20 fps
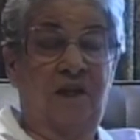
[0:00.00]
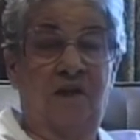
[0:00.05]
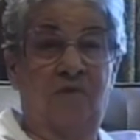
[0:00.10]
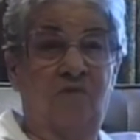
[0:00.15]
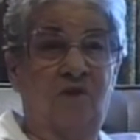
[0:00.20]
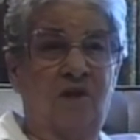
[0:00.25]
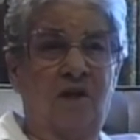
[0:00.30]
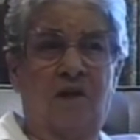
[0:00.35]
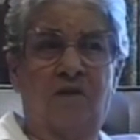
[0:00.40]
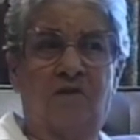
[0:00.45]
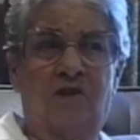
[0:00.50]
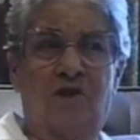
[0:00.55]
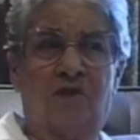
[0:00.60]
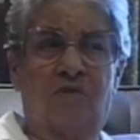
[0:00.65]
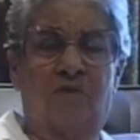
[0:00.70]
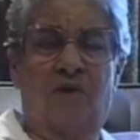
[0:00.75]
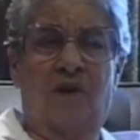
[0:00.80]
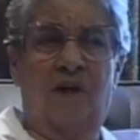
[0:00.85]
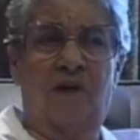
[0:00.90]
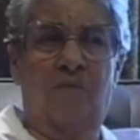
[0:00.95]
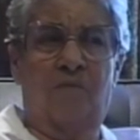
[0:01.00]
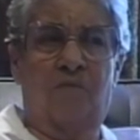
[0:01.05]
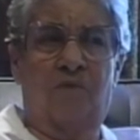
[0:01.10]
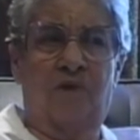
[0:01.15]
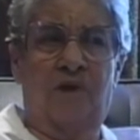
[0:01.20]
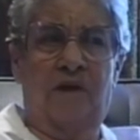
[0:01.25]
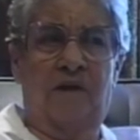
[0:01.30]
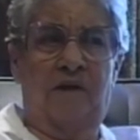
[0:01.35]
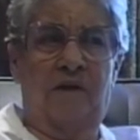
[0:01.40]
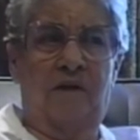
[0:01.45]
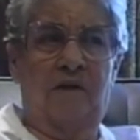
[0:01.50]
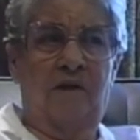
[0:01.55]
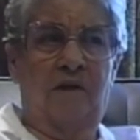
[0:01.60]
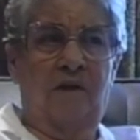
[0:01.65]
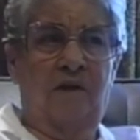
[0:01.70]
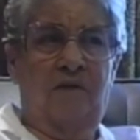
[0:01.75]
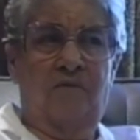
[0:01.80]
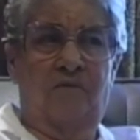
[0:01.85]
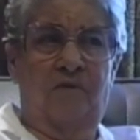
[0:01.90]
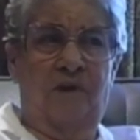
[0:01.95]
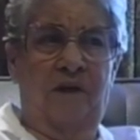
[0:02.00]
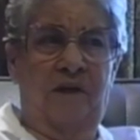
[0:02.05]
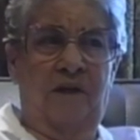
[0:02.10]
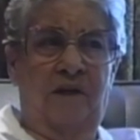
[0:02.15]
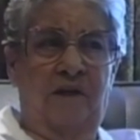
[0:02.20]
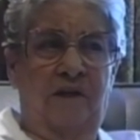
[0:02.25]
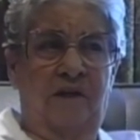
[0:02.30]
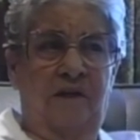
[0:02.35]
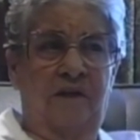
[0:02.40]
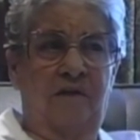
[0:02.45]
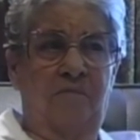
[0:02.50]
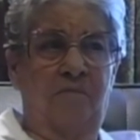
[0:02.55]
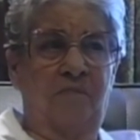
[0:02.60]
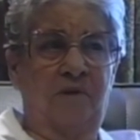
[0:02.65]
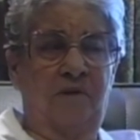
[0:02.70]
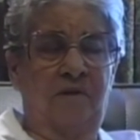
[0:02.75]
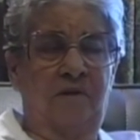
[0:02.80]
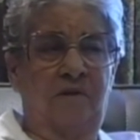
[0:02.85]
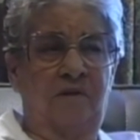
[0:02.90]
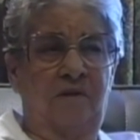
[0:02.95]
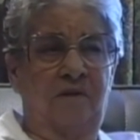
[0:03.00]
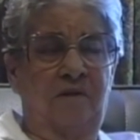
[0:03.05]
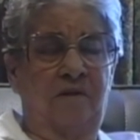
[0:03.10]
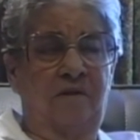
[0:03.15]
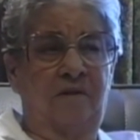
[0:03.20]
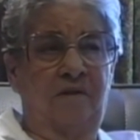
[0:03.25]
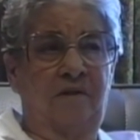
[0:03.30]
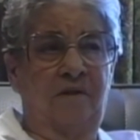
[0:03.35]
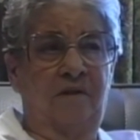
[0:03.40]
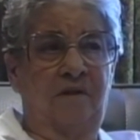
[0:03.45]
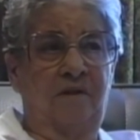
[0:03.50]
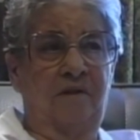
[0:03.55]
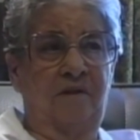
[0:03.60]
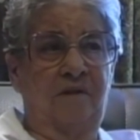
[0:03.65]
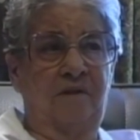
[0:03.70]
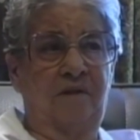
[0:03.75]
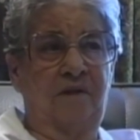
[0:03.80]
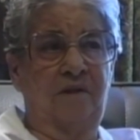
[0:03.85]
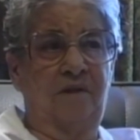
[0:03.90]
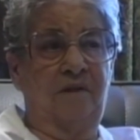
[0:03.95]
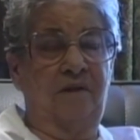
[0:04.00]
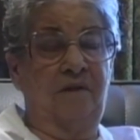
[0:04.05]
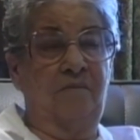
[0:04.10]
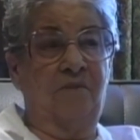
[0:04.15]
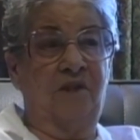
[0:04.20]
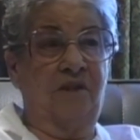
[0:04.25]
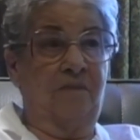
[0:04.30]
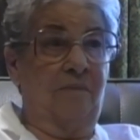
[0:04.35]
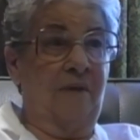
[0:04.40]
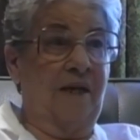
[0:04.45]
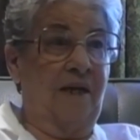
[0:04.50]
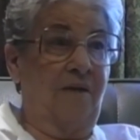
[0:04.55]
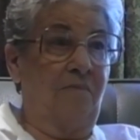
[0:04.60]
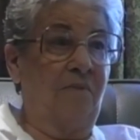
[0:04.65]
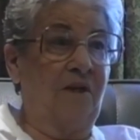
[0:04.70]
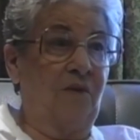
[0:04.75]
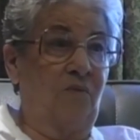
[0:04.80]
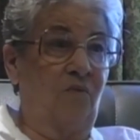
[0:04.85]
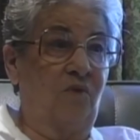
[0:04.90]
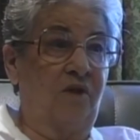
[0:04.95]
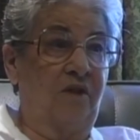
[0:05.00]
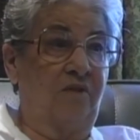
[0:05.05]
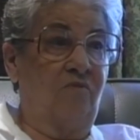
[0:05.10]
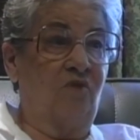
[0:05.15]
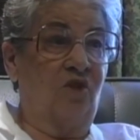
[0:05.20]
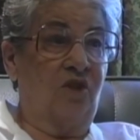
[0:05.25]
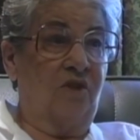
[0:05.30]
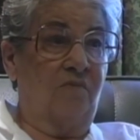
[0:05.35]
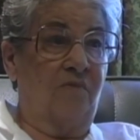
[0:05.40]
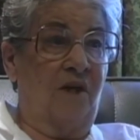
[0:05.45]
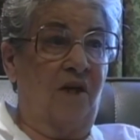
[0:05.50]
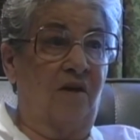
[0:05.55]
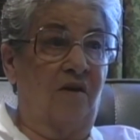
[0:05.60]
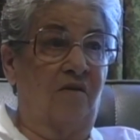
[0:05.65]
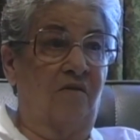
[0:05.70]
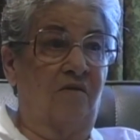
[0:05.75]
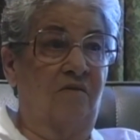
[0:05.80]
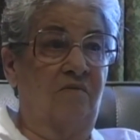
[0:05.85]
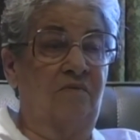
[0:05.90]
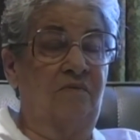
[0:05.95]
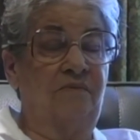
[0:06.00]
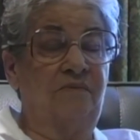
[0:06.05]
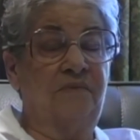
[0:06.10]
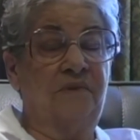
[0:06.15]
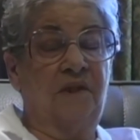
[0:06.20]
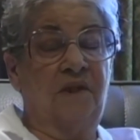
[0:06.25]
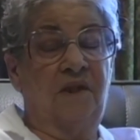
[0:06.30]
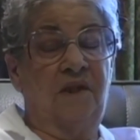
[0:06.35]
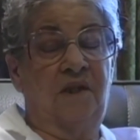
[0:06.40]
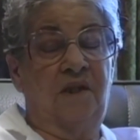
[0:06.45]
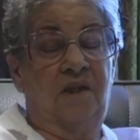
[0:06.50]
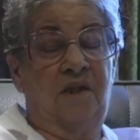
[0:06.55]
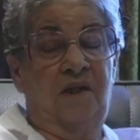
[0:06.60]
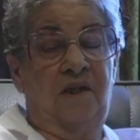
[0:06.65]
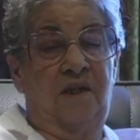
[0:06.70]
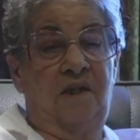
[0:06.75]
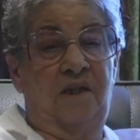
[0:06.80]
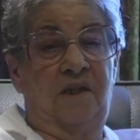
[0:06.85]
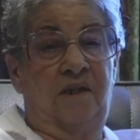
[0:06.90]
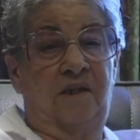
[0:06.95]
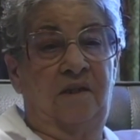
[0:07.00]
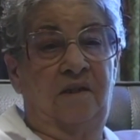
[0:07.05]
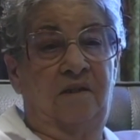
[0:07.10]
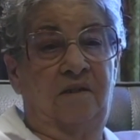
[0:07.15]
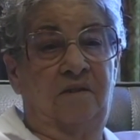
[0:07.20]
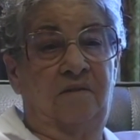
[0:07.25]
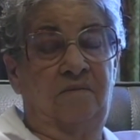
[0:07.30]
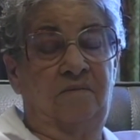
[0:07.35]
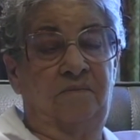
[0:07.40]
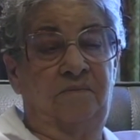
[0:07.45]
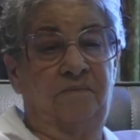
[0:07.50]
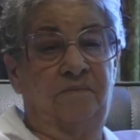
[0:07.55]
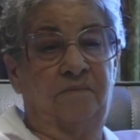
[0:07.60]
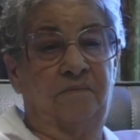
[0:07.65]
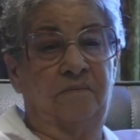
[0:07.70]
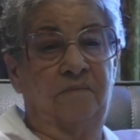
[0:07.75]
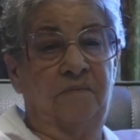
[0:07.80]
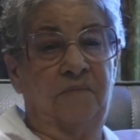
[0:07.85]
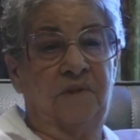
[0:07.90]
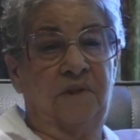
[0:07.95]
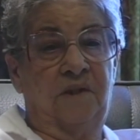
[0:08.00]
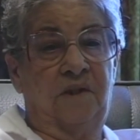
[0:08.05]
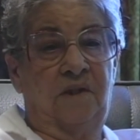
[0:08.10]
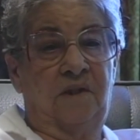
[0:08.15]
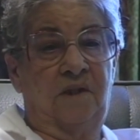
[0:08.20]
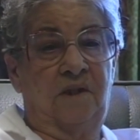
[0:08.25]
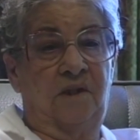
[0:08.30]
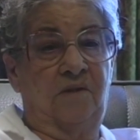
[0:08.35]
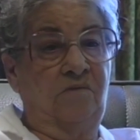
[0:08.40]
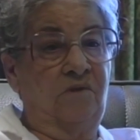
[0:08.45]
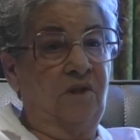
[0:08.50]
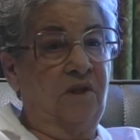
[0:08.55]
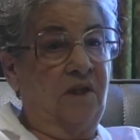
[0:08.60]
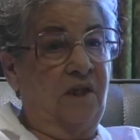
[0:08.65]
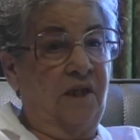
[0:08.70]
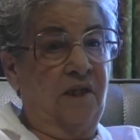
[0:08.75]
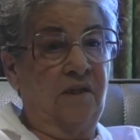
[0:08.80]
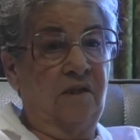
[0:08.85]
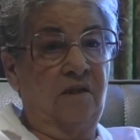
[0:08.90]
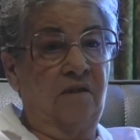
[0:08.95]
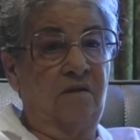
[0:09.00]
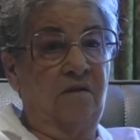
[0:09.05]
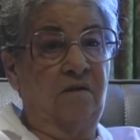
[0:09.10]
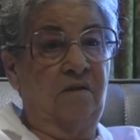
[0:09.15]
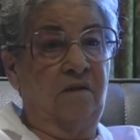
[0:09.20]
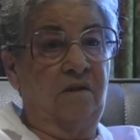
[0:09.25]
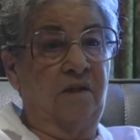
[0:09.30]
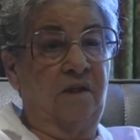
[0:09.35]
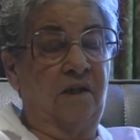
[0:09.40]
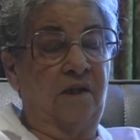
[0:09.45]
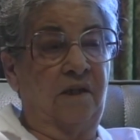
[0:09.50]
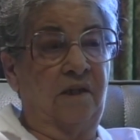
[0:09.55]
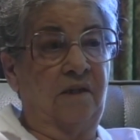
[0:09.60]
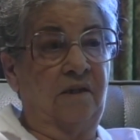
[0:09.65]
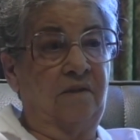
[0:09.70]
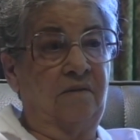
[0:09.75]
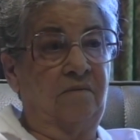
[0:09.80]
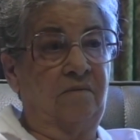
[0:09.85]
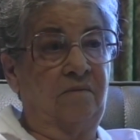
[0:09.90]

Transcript: He was not just right red, red-headed, but uh, he, he might, might have been when he was small. And uh, he was a nice looking guy.